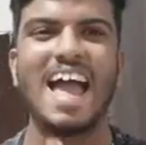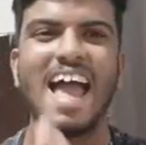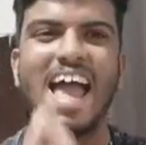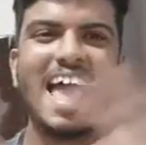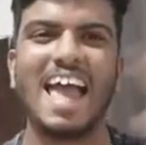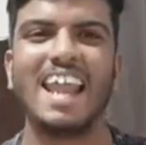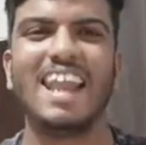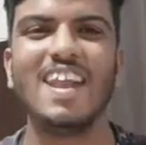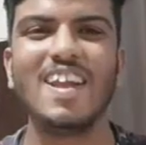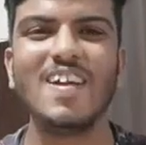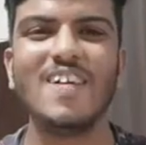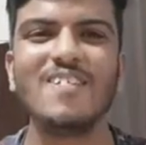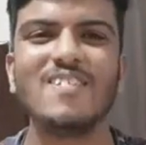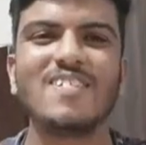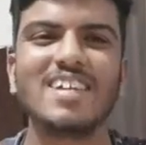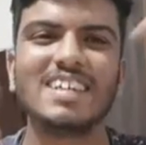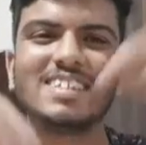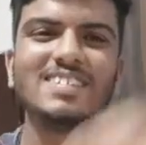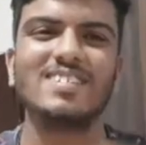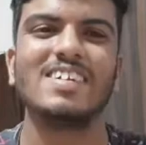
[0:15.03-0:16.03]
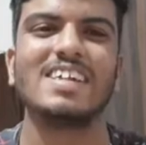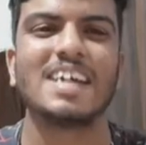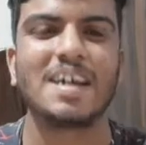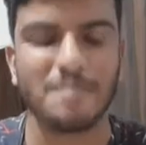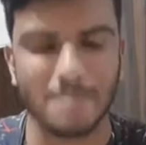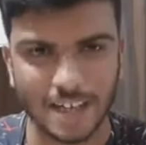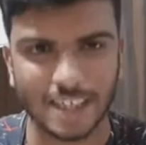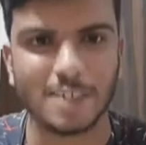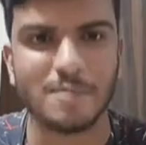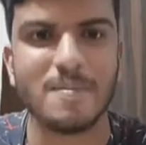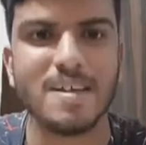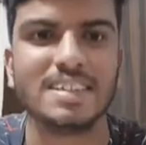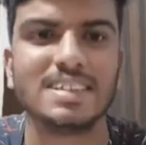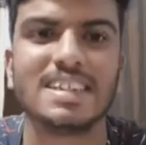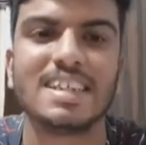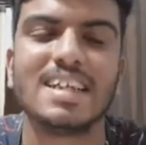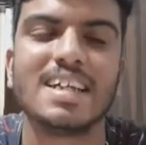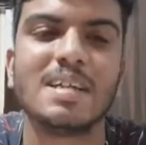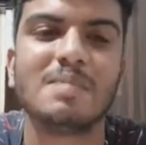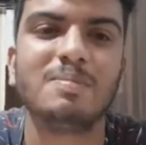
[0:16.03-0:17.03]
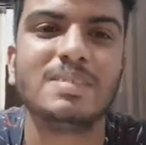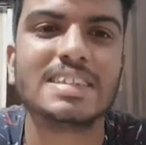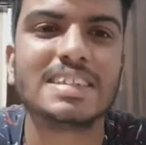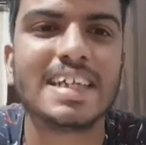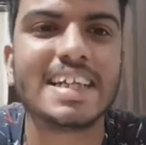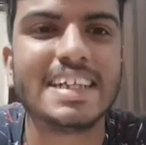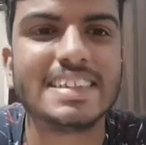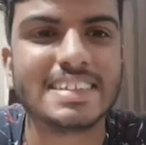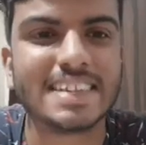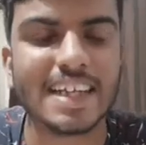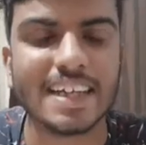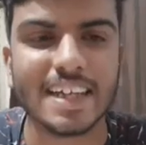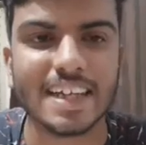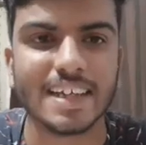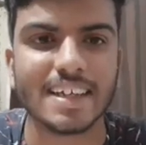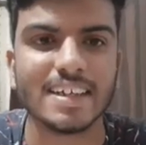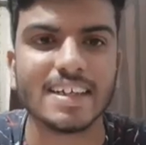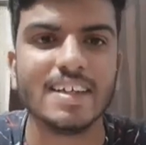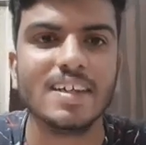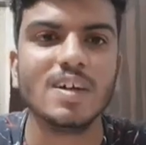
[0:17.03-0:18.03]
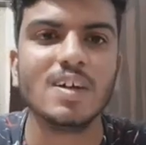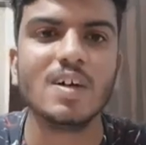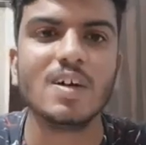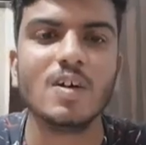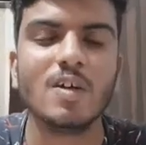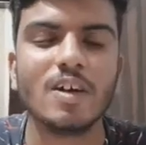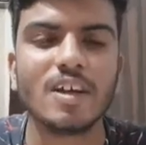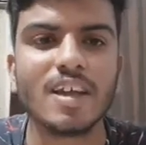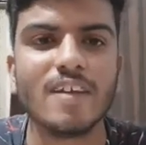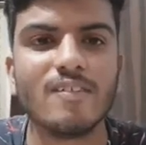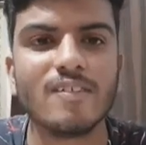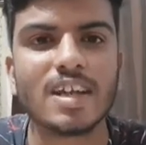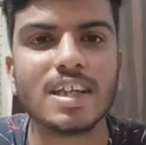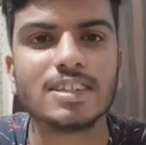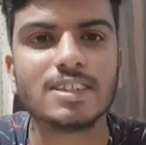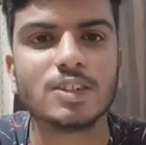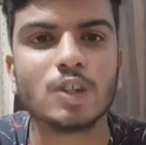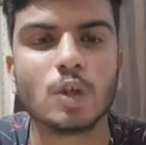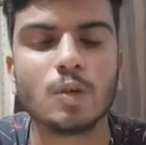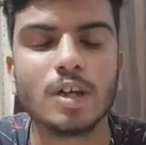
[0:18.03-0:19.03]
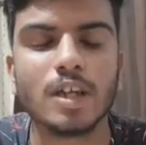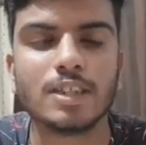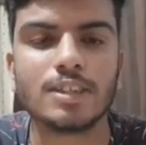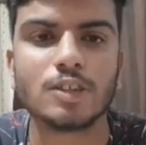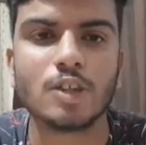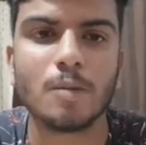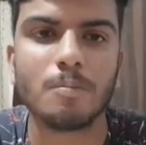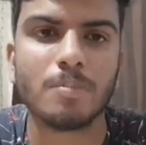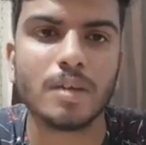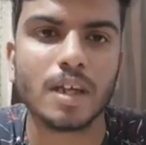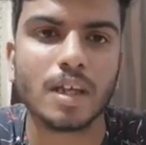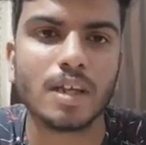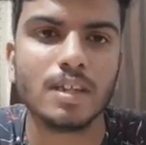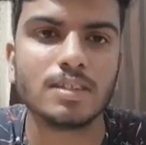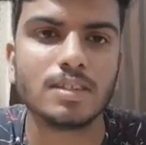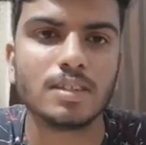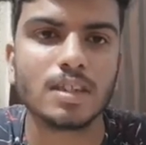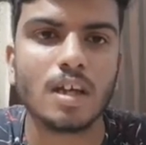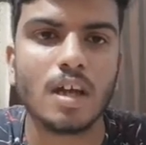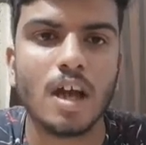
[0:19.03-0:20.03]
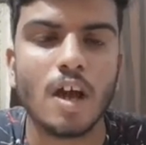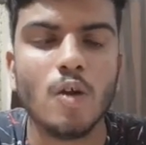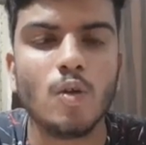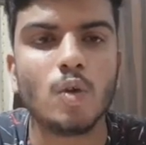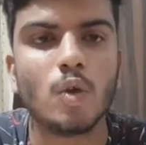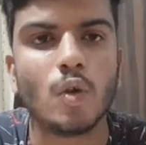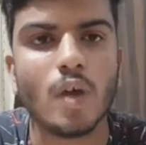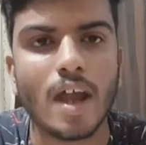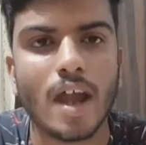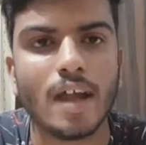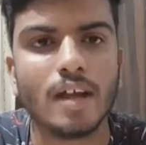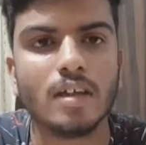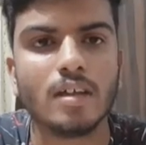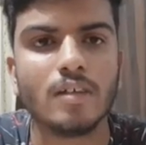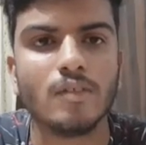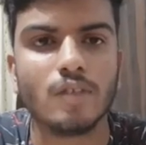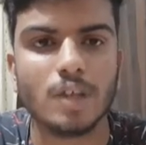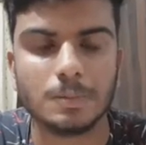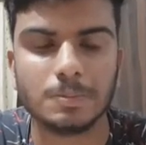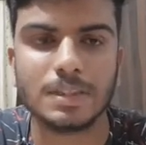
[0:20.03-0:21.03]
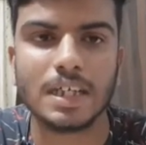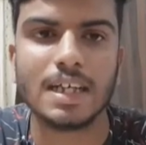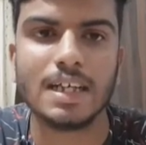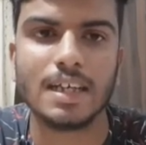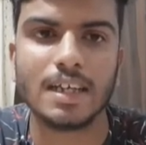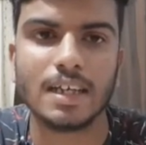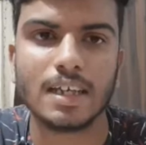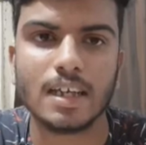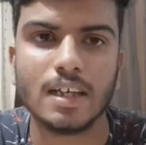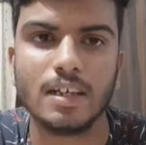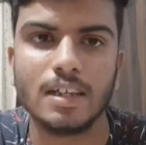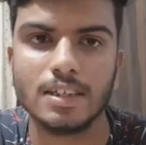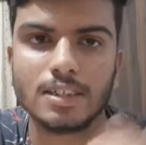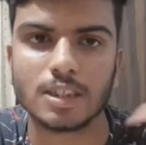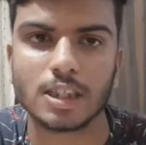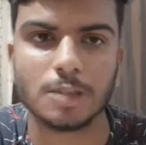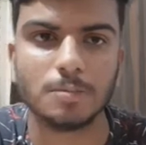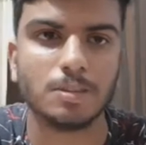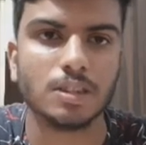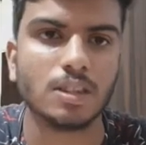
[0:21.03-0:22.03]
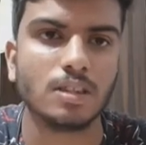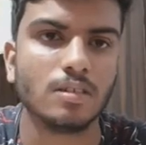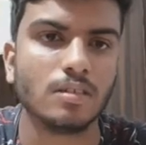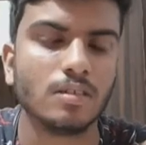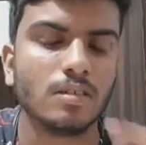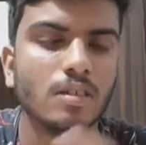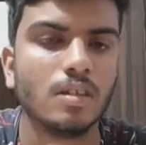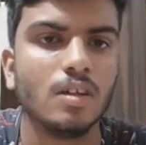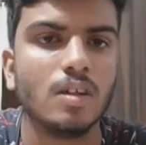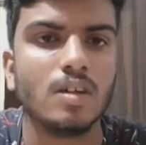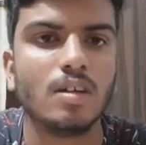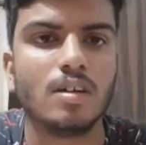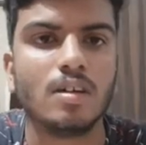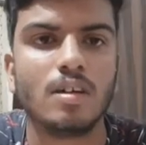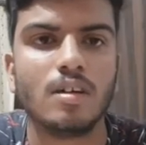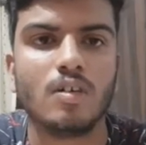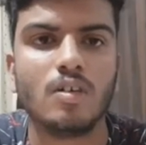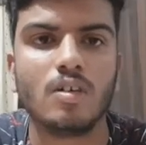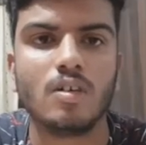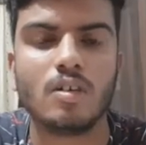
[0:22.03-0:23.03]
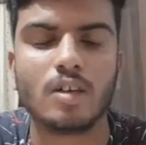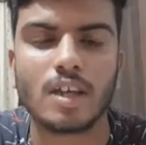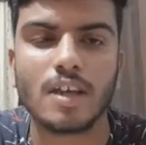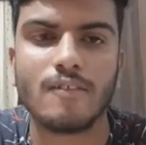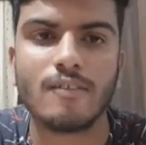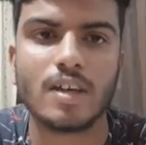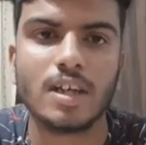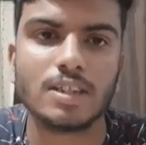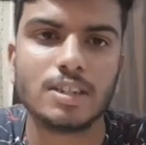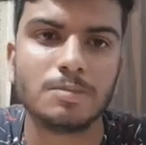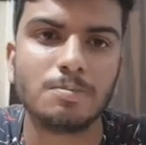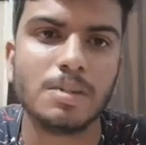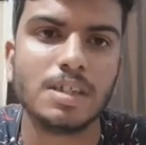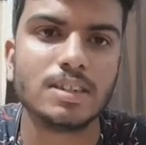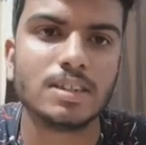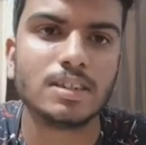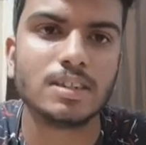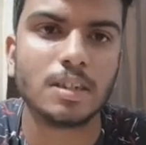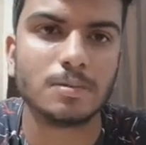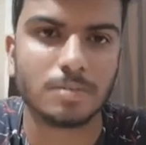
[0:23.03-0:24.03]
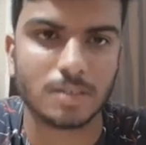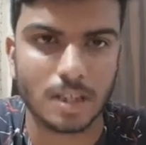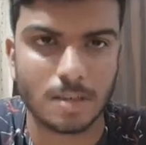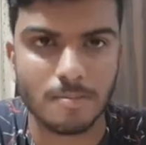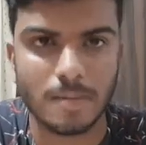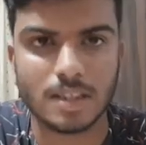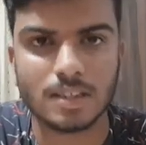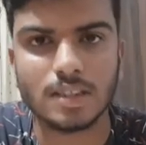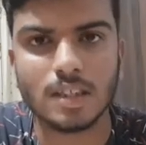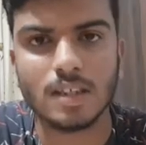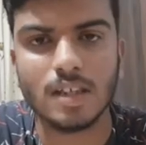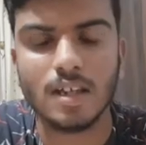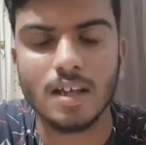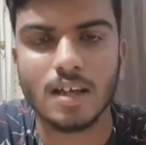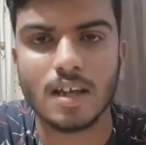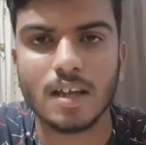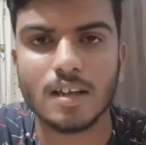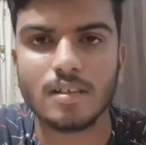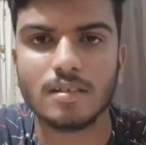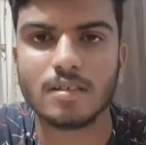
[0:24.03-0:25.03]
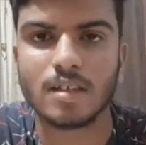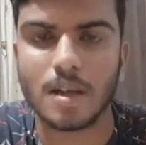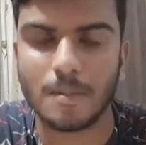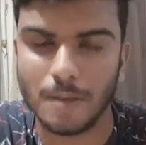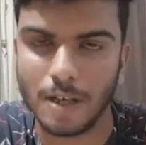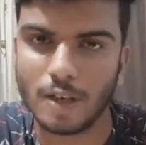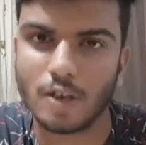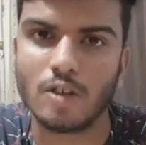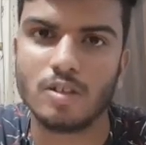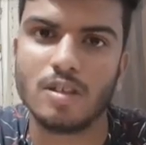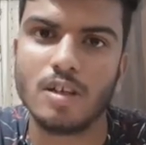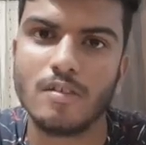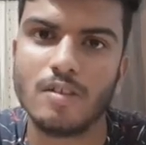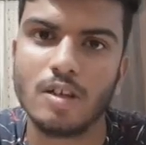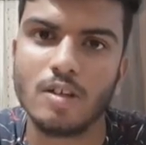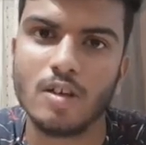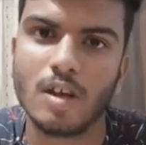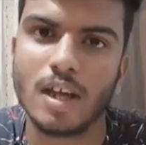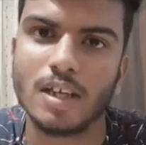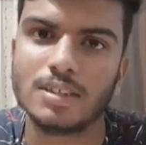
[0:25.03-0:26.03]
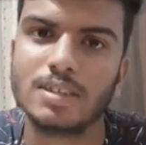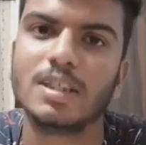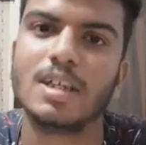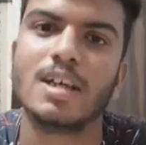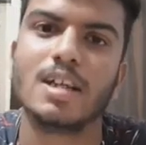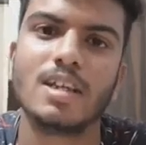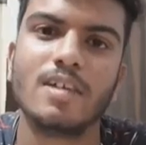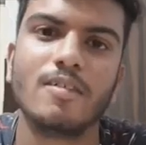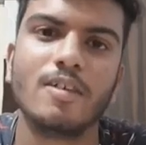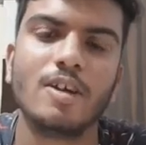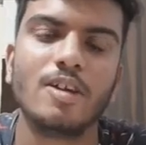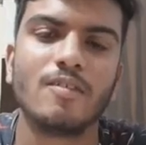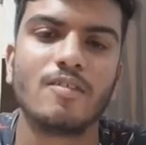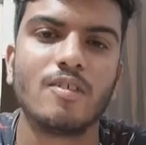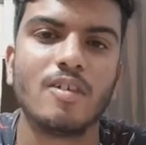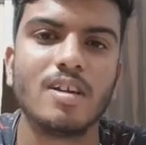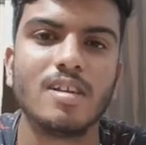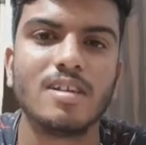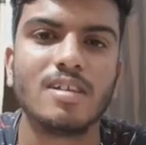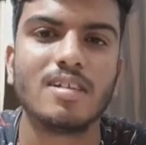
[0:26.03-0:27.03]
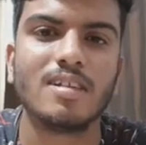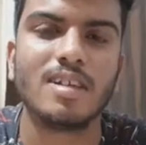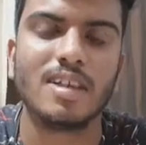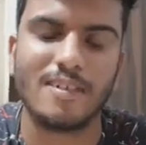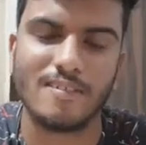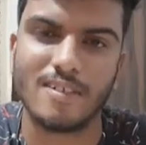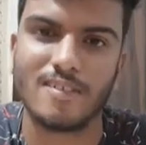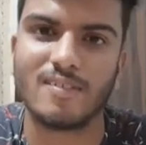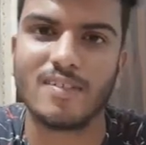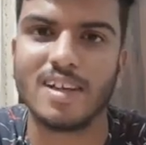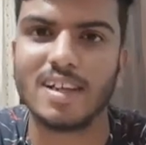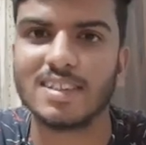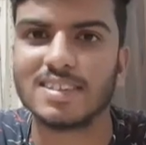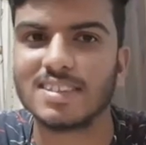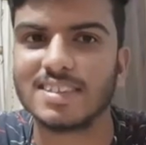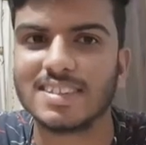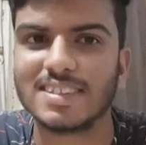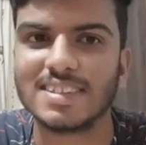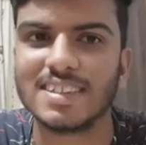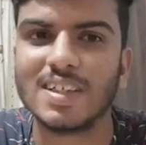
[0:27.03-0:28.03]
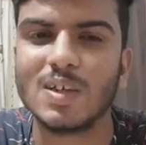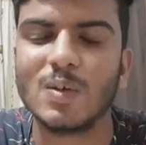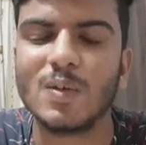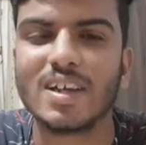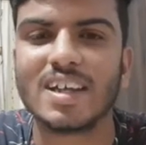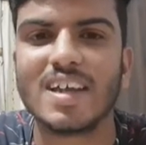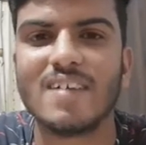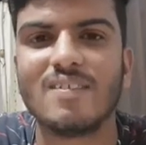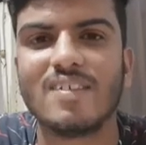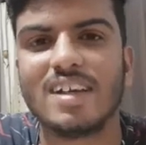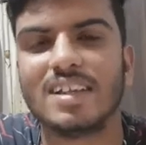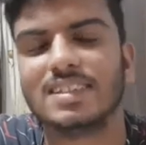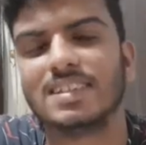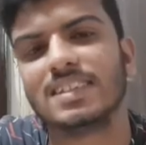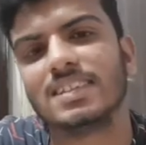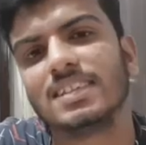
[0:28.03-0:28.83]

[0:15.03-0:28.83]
Hello friends, welcome back to my channel Mr. SK Tech. Okay friends, today's topic is how to add website link in description. Okay friends, please subscribe my channel and comment on the video and share the video for your friends. Okay friends,